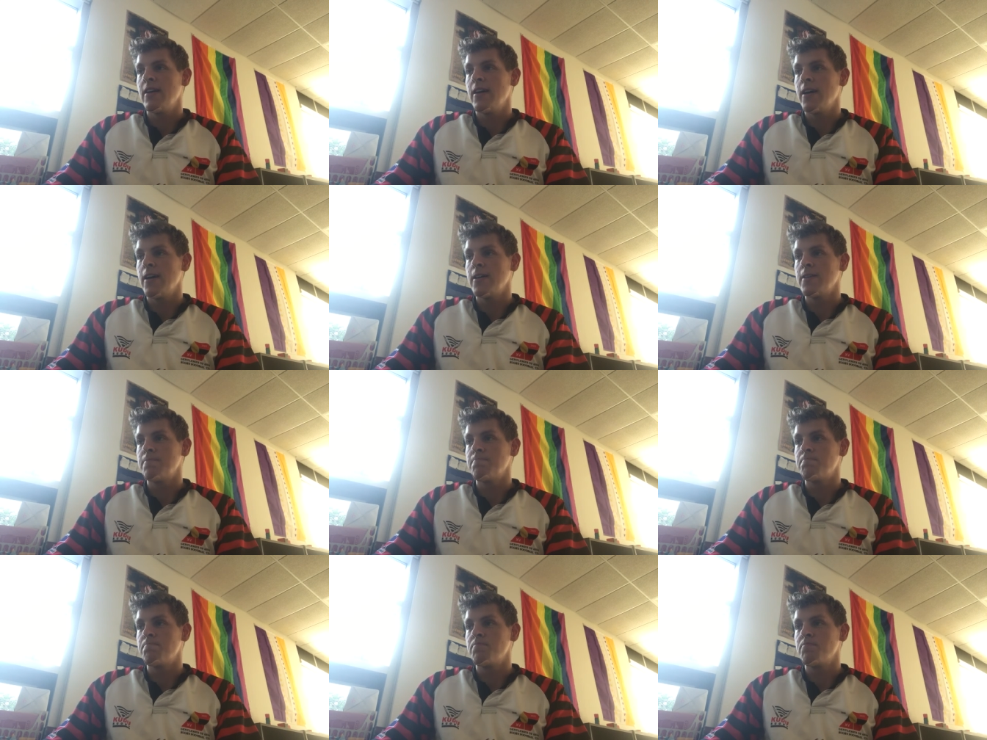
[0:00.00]

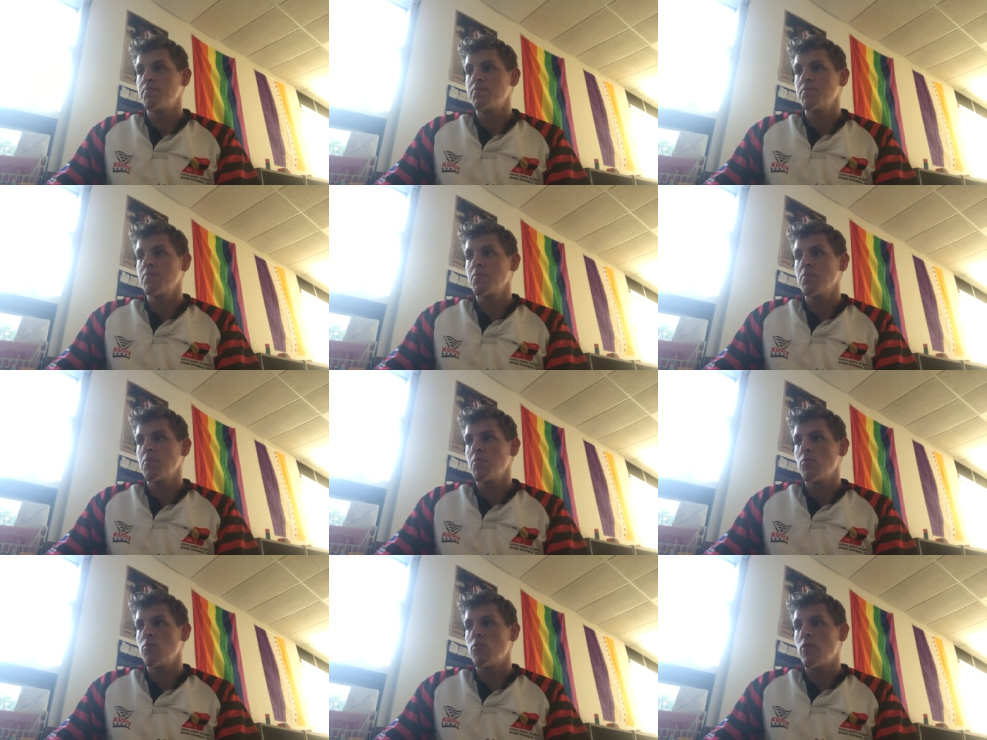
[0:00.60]
Um,
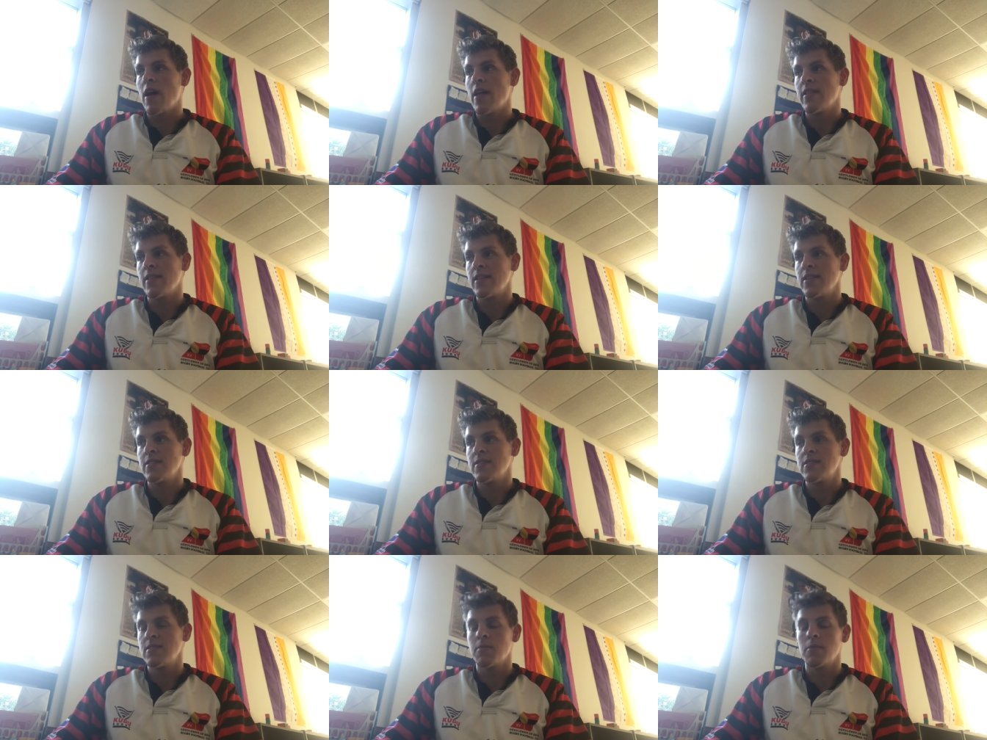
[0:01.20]
rather
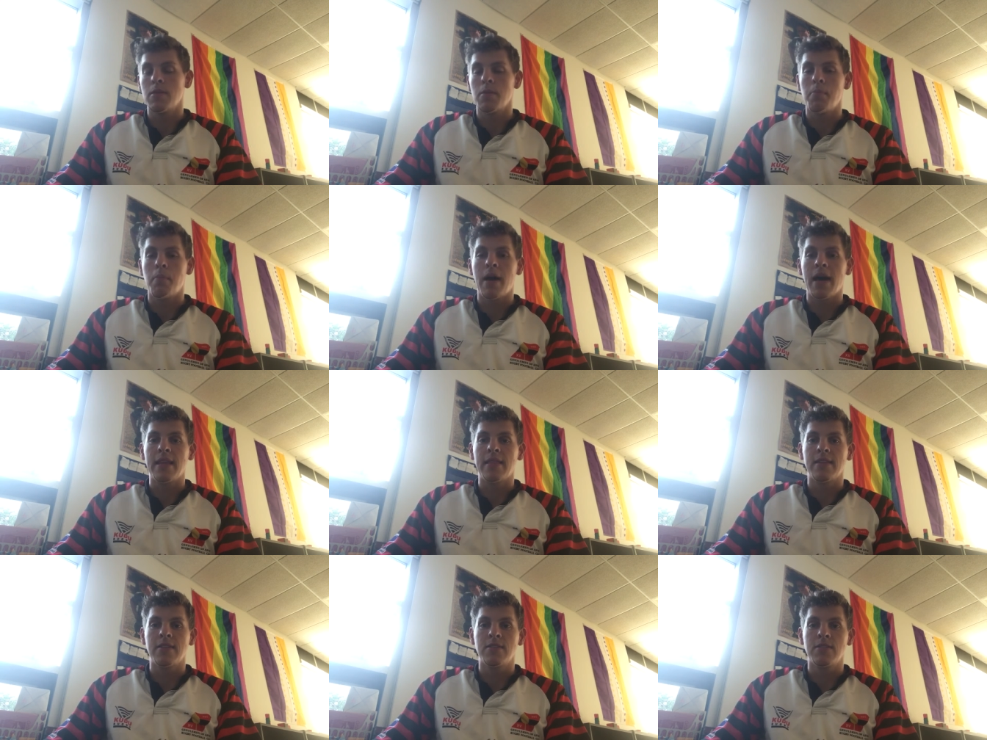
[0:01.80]
than some of the
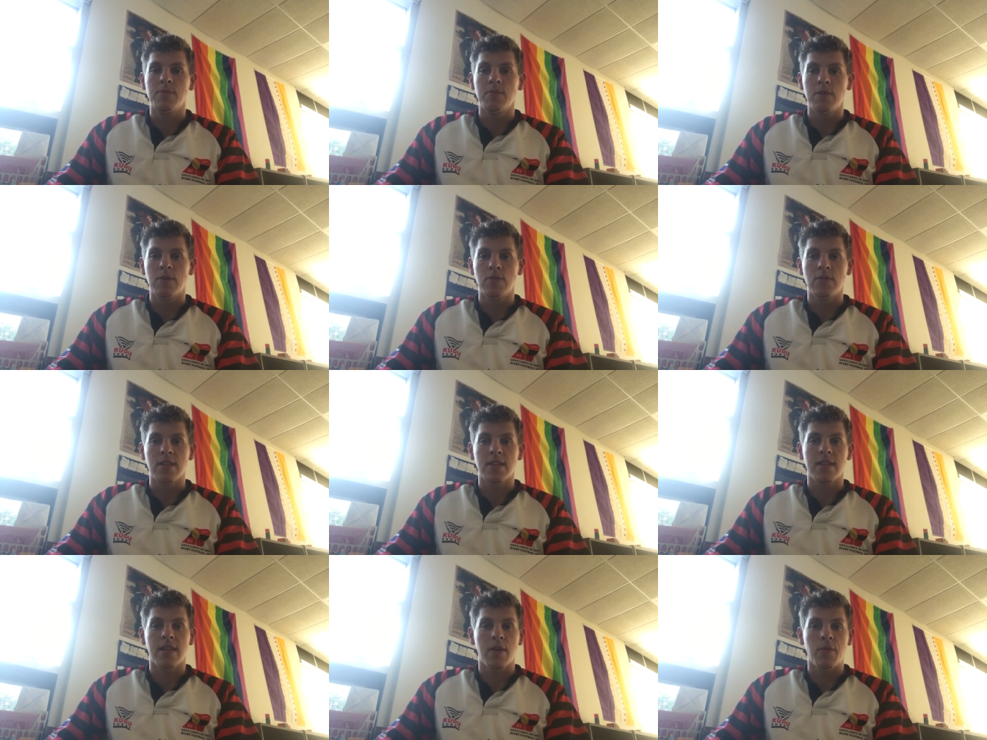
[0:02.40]
mindless
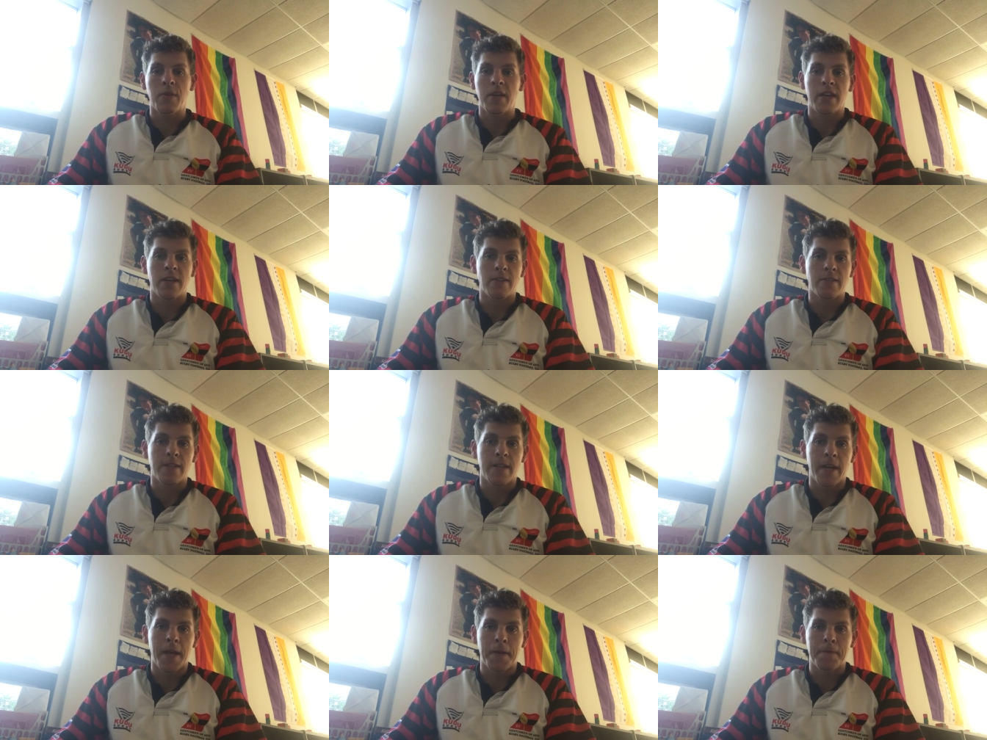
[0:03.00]
music that we hear
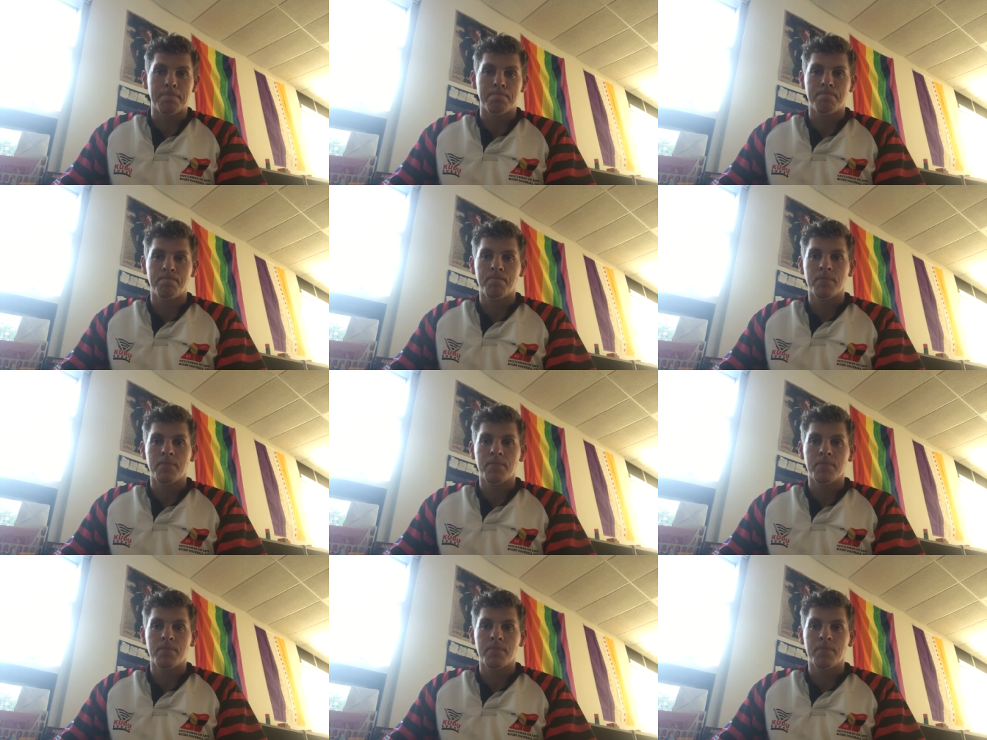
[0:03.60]
today.